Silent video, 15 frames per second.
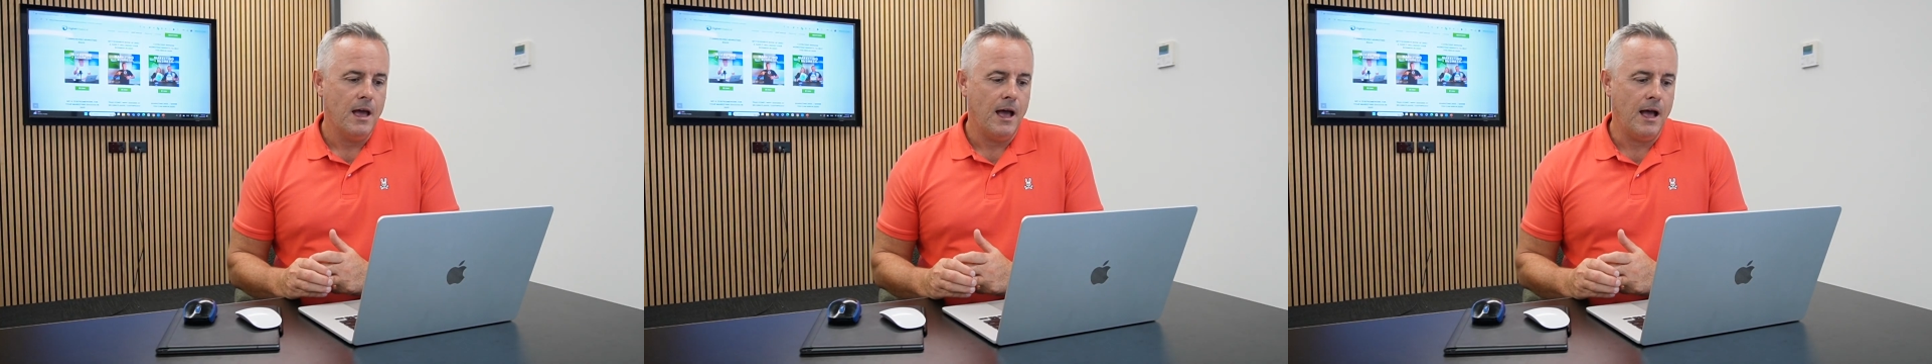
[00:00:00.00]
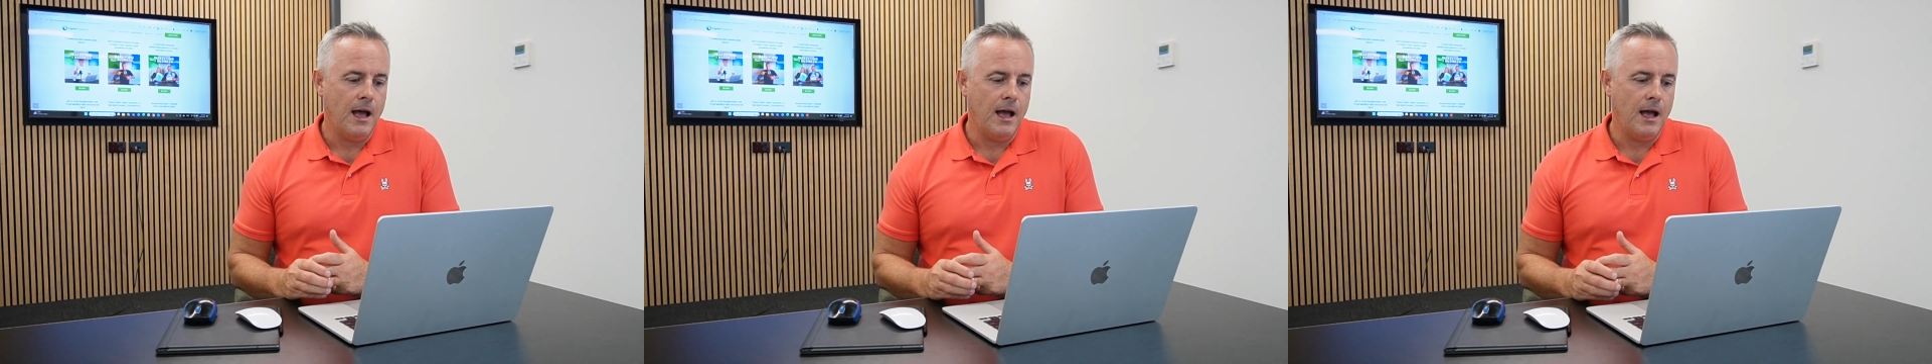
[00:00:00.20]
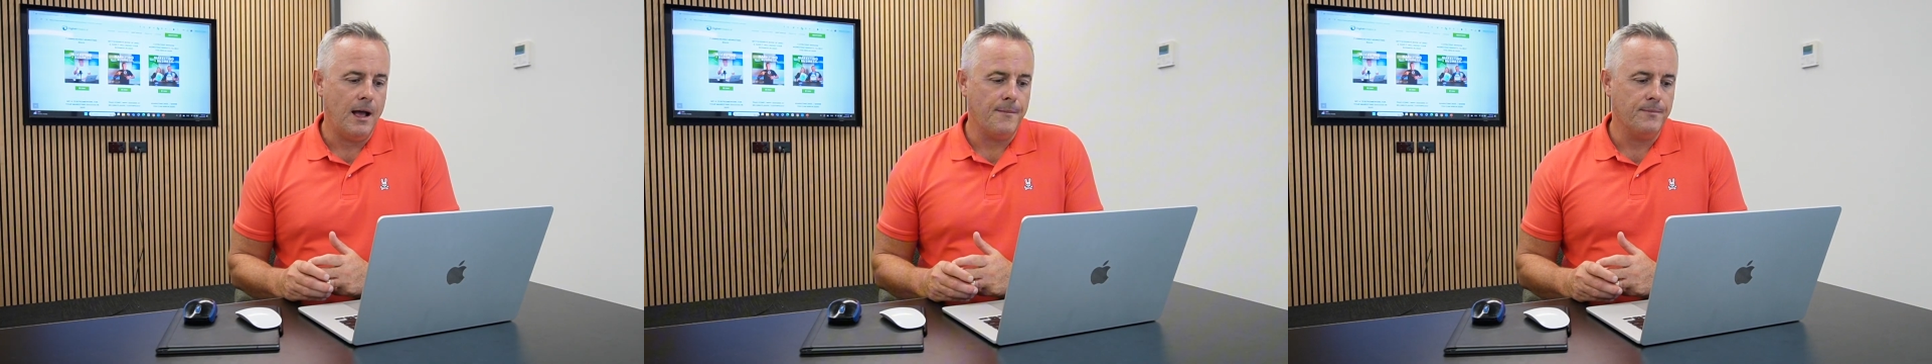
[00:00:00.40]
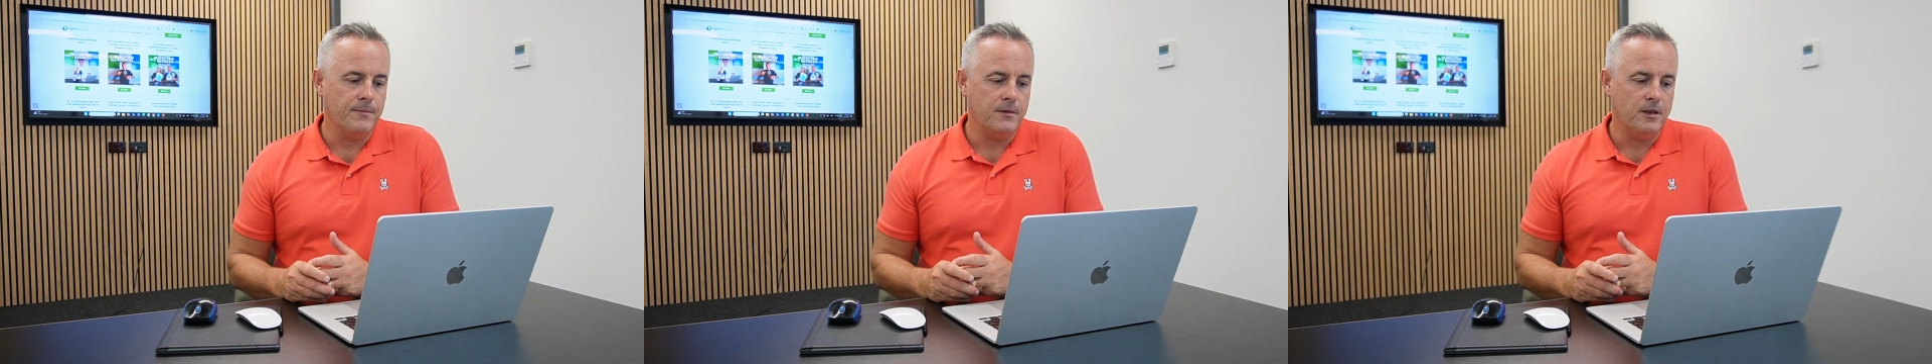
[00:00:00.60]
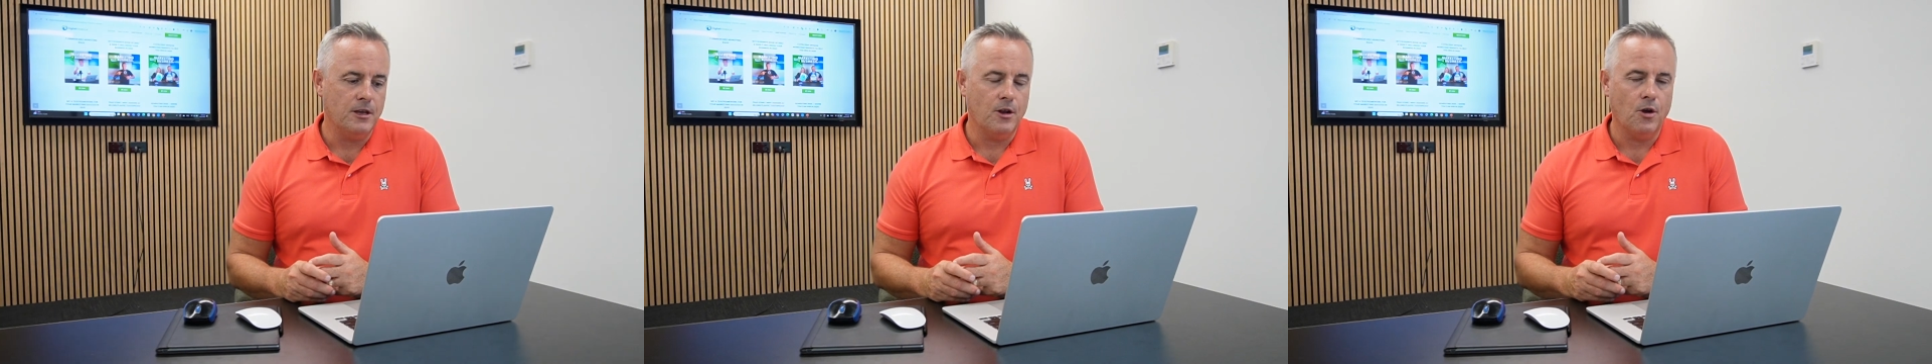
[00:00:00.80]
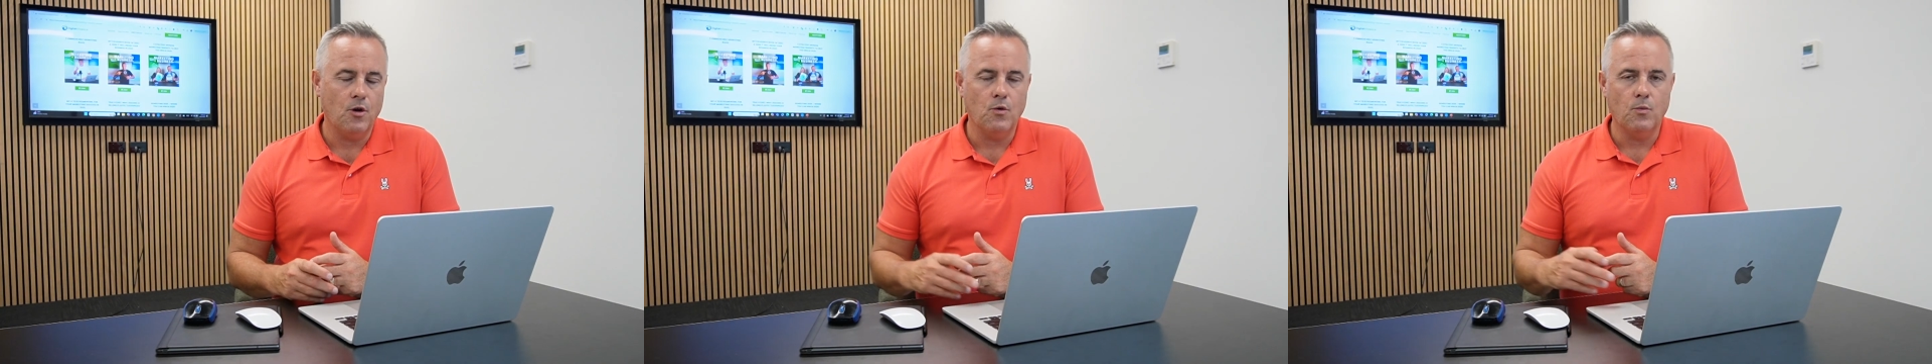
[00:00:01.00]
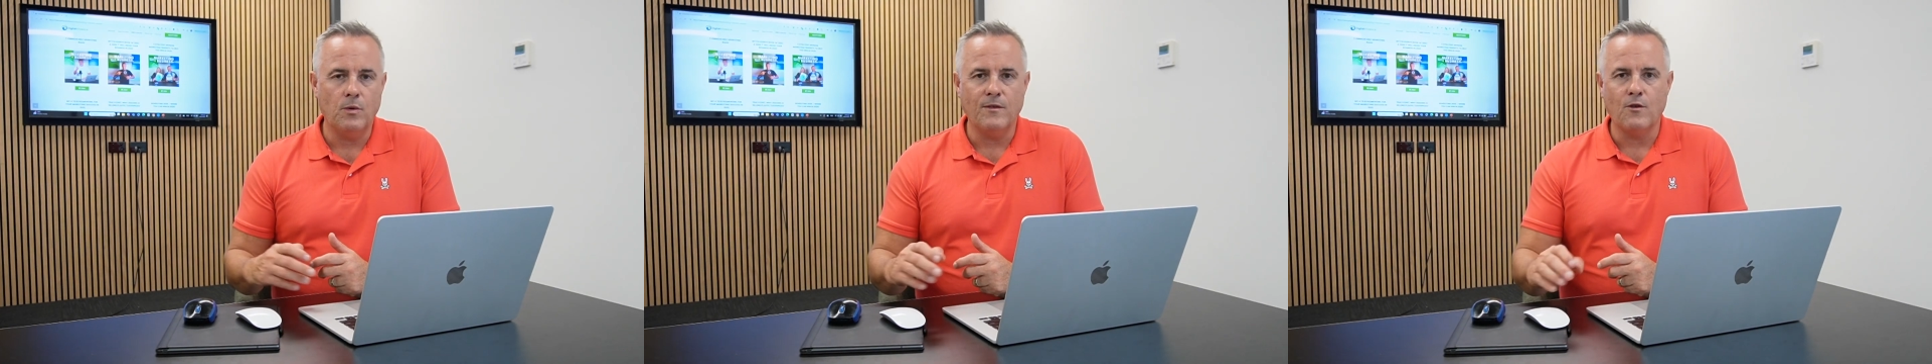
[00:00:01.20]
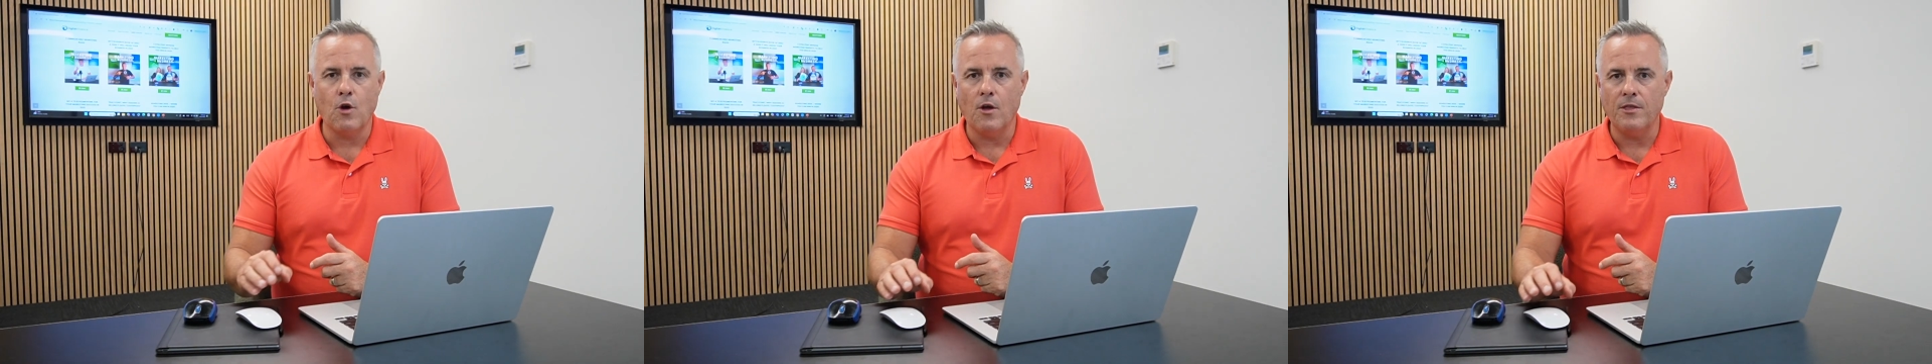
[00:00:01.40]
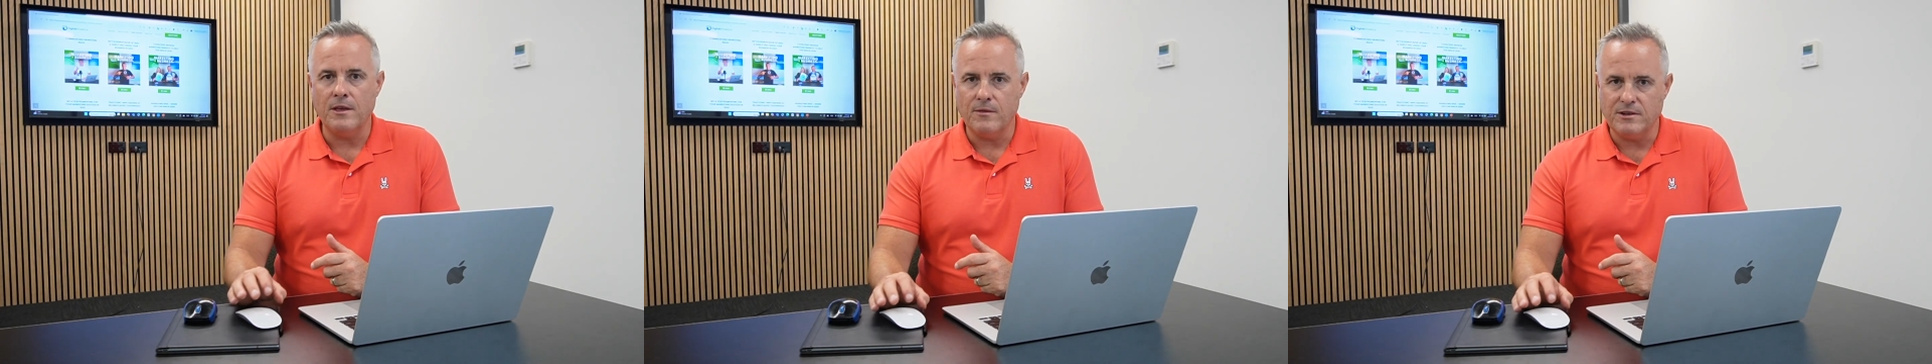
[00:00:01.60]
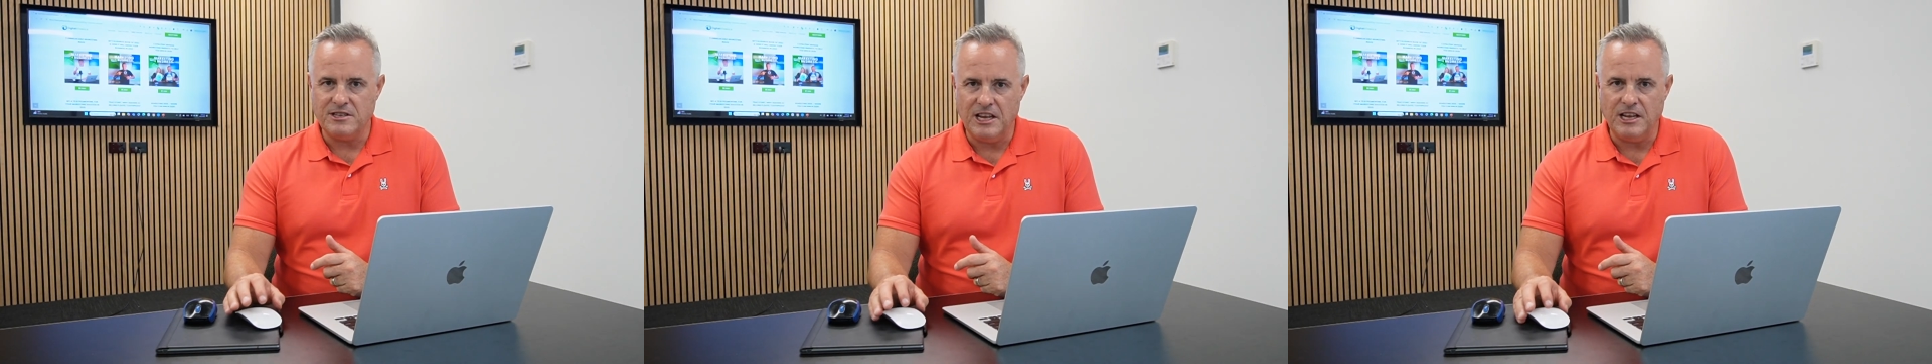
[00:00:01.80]
We've got
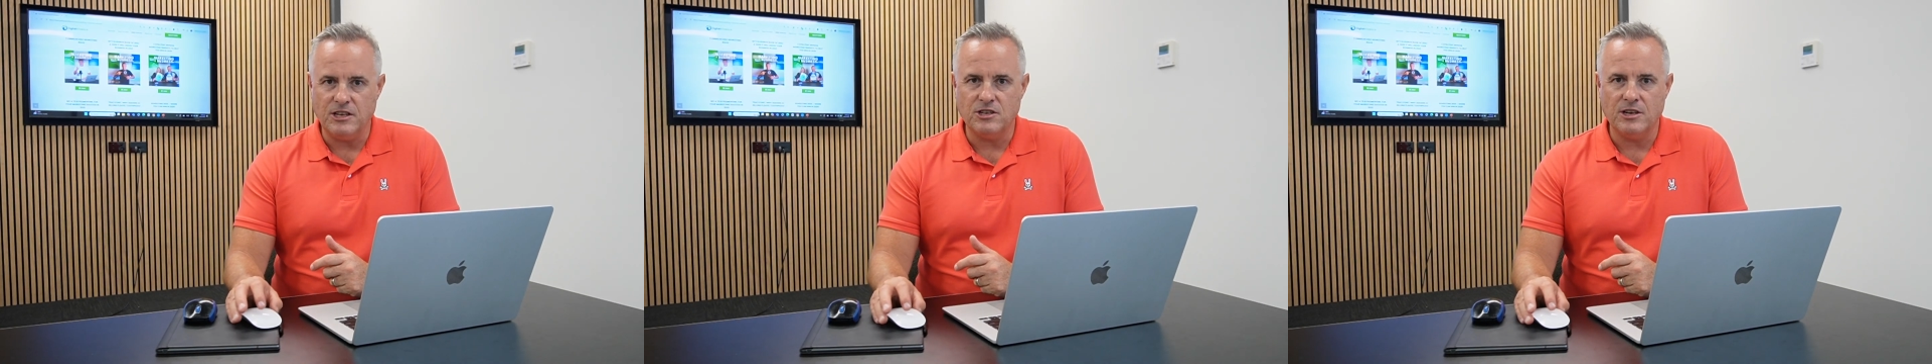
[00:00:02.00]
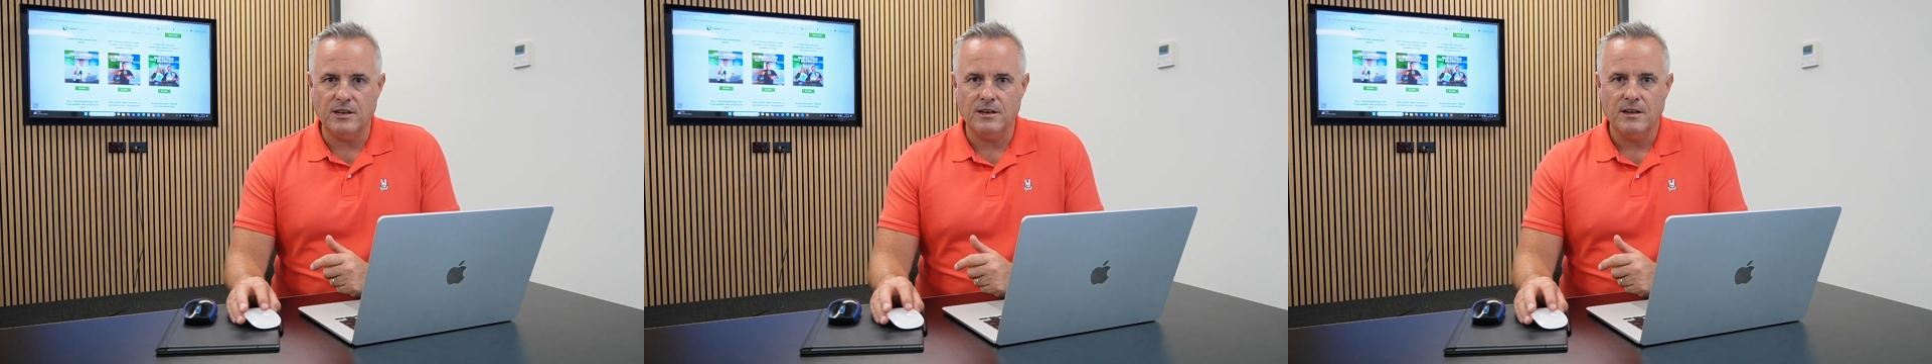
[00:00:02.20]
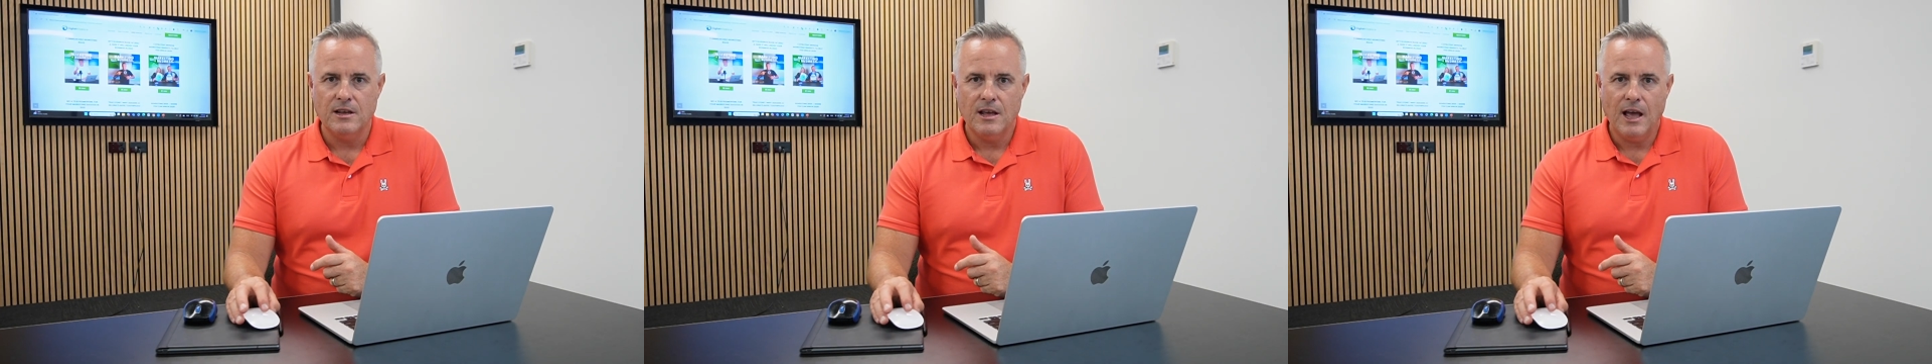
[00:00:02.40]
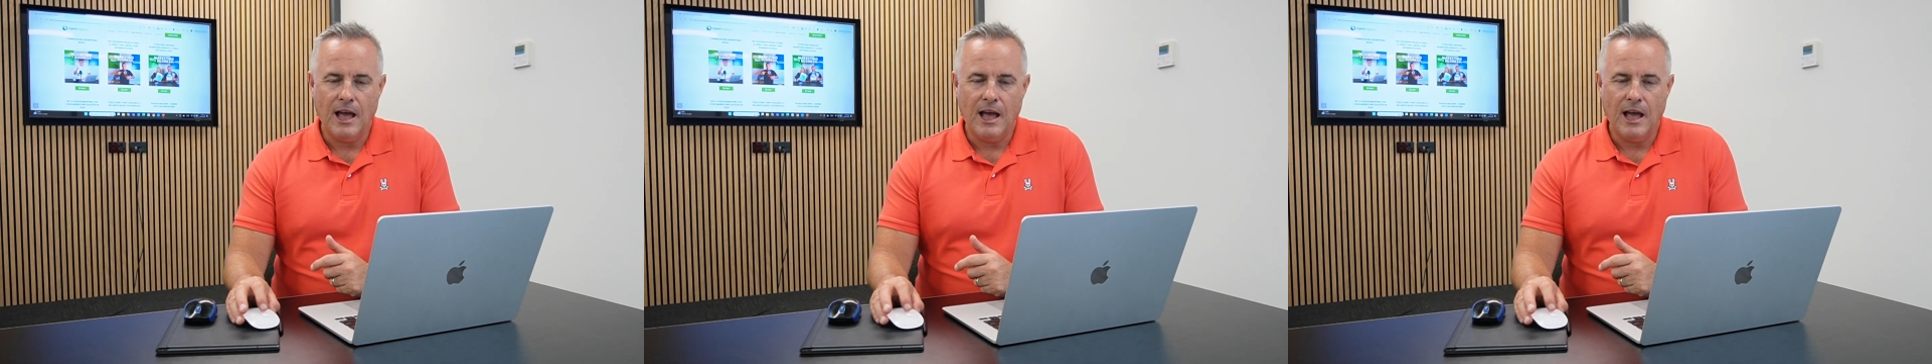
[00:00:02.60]
their attention,